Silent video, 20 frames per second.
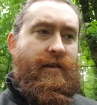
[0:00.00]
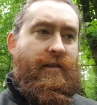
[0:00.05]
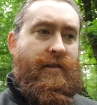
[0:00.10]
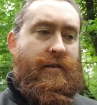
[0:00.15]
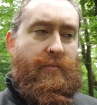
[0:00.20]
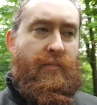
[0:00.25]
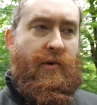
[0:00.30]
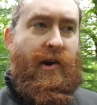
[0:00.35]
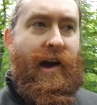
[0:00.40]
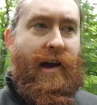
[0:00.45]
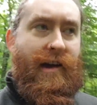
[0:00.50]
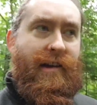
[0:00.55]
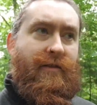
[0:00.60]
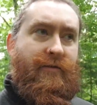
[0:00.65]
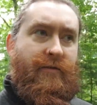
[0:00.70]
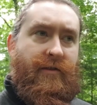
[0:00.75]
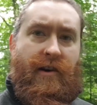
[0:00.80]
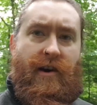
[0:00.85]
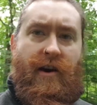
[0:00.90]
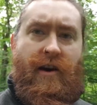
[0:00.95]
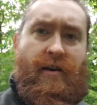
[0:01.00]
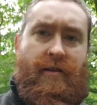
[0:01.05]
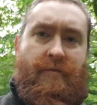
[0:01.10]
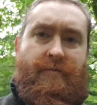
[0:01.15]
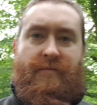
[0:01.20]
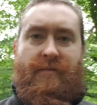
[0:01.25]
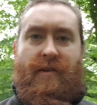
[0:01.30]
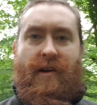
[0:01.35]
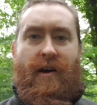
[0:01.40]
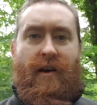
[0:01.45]
Bride of the
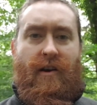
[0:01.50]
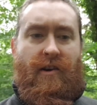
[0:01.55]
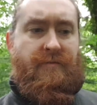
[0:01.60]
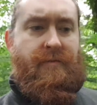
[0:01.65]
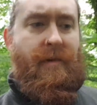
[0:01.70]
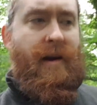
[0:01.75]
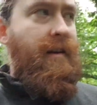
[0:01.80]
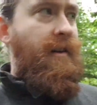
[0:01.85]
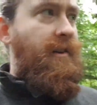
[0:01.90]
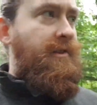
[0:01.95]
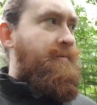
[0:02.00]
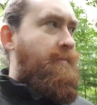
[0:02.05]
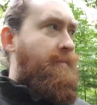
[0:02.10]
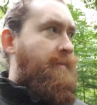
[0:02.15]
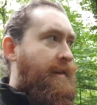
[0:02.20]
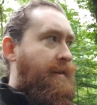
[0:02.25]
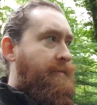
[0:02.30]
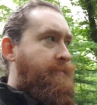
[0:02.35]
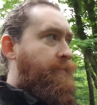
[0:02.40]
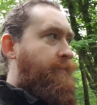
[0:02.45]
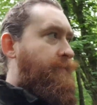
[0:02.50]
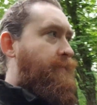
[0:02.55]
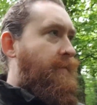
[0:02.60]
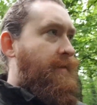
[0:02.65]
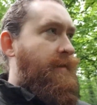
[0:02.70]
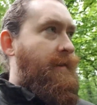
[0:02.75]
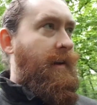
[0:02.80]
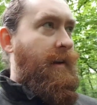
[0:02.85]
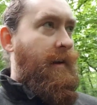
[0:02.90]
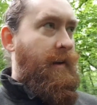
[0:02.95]
Horseman or something,
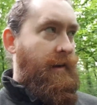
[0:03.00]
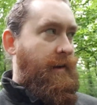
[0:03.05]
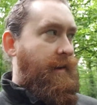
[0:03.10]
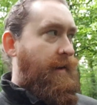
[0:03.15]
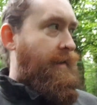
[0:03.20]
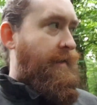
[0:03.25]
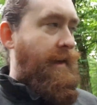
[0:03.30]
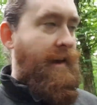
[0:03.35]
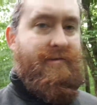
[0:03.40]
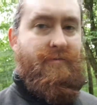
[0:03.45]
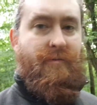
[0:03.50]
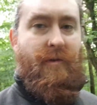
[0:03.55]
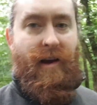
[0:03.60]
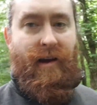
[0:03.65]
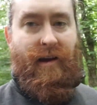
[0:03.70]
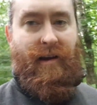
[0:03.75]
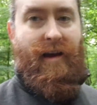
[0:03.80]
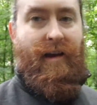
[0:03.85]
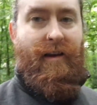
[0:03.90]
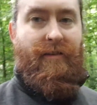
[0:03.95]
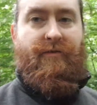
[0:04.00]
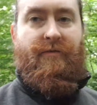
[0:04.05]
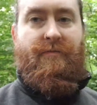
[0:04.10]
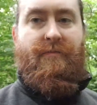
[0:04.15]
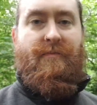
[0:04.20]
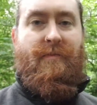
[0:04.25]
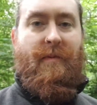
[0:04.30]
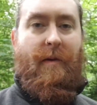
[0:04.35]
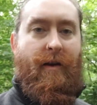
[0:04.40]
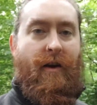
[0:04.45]
and that's what I have
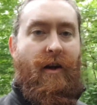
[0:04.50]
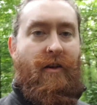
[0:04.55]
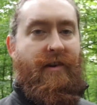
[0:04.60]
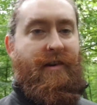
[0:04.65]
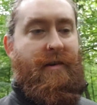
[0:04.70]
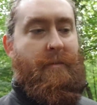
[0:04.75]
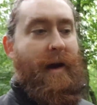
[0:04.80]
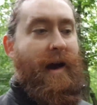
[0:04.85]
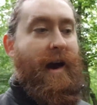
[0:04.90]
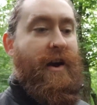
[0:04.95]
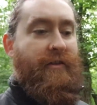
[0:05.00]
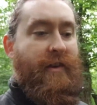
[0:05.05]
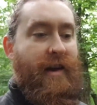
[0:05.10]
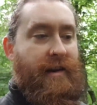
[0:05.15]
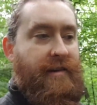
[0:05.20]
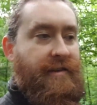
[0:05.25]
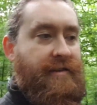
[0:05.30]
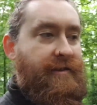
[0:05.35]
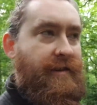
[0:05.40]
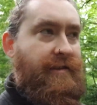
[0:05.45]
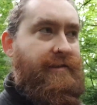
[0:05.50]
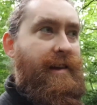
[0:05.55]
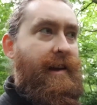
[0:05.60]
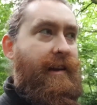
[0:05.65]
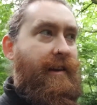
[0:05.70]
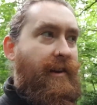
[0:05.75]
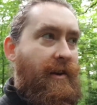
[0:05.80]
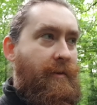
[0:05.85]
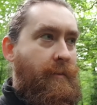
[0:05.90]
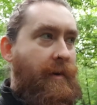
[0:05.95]
already part read. So it's
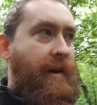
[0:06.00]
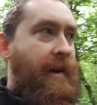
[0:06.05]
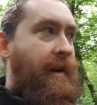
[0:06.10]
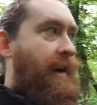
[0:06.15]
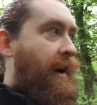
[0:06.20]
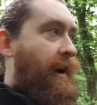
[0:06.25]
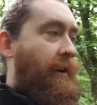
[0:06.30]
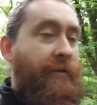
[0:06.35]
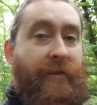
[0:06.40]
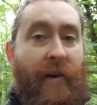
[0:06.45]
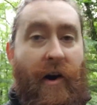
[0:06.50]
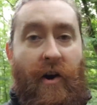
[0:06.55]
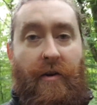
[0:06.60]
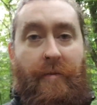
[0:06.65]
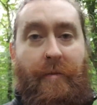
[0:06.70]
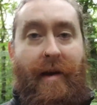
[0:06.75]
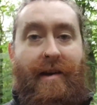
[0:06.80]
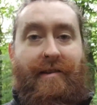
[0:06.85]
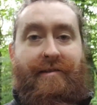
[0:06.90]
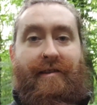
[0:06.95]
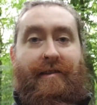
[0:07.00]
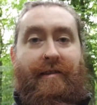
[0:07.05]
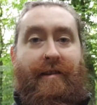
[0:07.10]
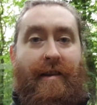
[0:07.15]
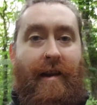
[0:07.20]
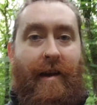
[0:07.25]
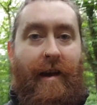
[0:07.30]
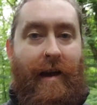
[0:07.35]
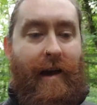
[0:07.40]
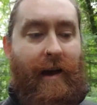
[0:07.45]
like a fawn basically, isn't
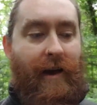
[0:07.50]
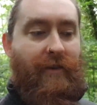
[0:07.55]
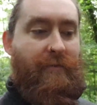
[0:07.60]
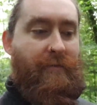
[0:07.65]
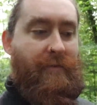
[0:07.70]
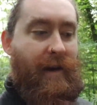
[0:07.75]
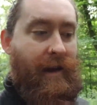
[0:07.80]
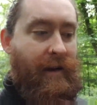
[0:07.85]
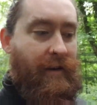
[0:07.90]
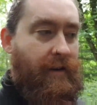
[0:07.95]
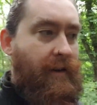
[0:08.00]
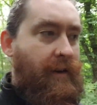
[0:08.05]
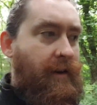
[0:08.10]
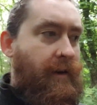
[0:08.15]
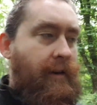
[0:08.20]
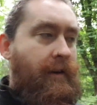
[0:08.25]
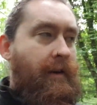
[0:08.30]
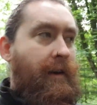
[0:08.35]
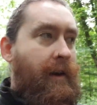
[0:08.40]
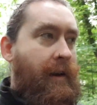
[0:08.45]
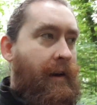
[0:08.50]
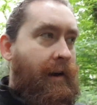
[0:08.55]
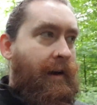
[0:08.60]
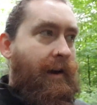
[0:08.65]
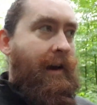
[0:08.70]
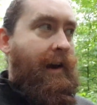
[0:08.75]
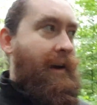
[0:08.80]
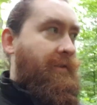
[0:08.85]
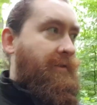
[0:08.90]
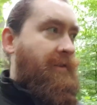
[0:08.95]
it? Half man,
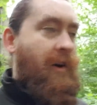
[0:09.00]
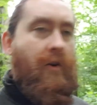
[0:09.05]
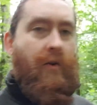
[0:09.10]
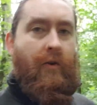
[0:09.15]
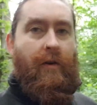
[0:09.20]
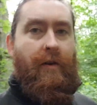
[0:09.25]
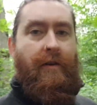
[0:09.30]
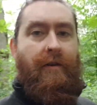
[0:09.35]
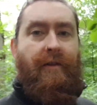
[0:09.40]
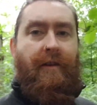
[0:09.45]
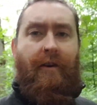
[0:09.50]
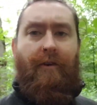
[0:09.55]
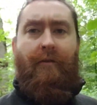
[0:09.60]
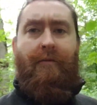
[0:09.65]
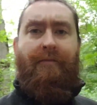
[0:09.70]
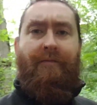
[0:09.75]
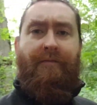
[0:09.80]
half goat. No,